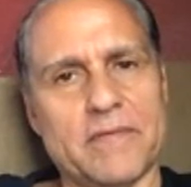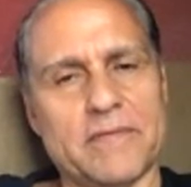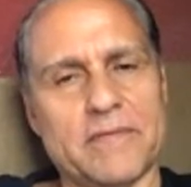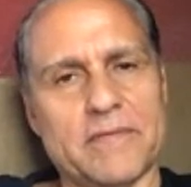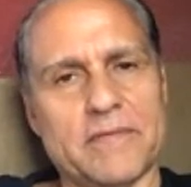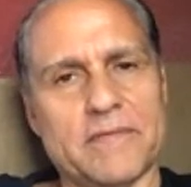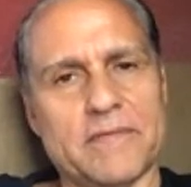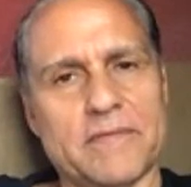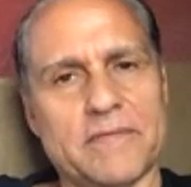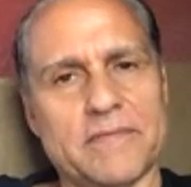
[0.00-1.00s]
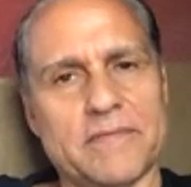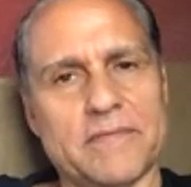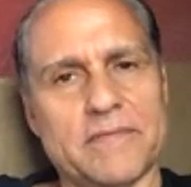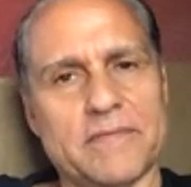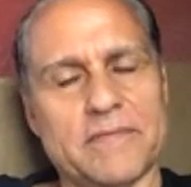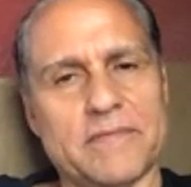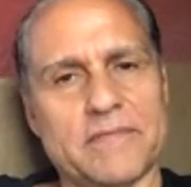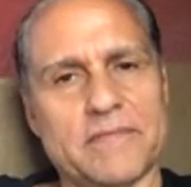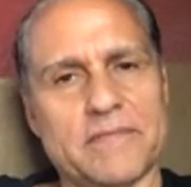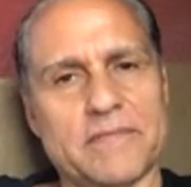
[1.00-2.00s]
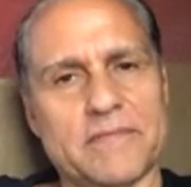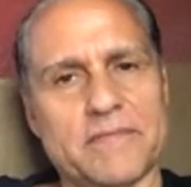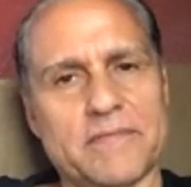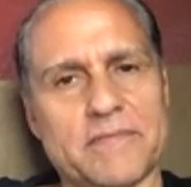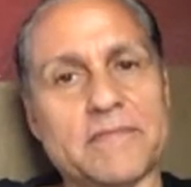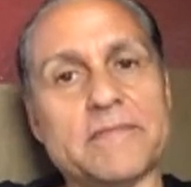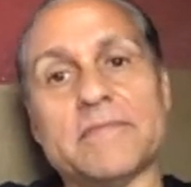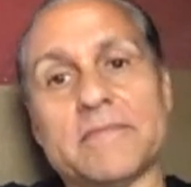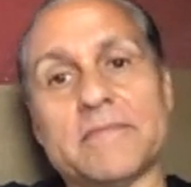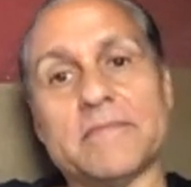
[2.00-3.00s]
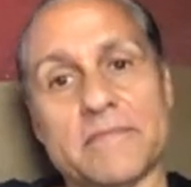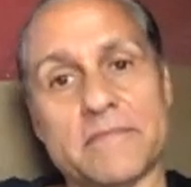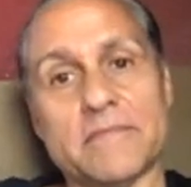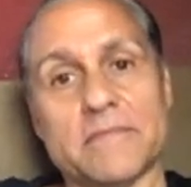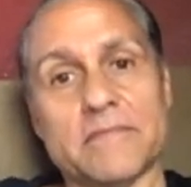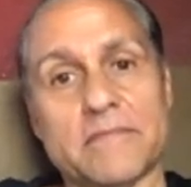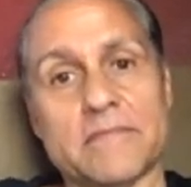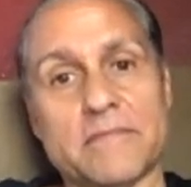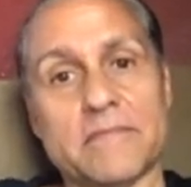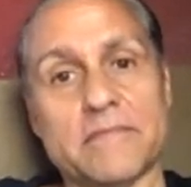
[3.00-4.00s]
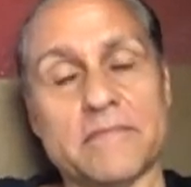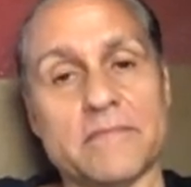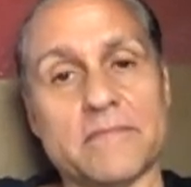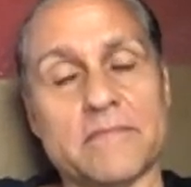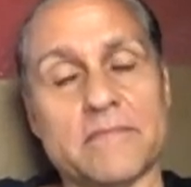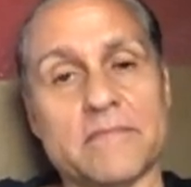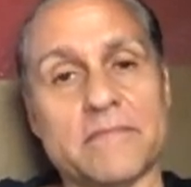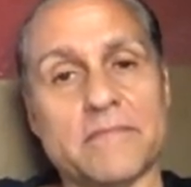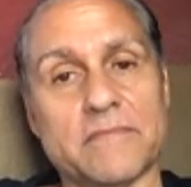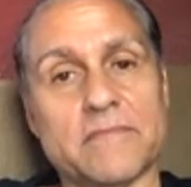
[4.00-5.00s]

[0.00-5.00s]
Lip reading: The person shown says nothing.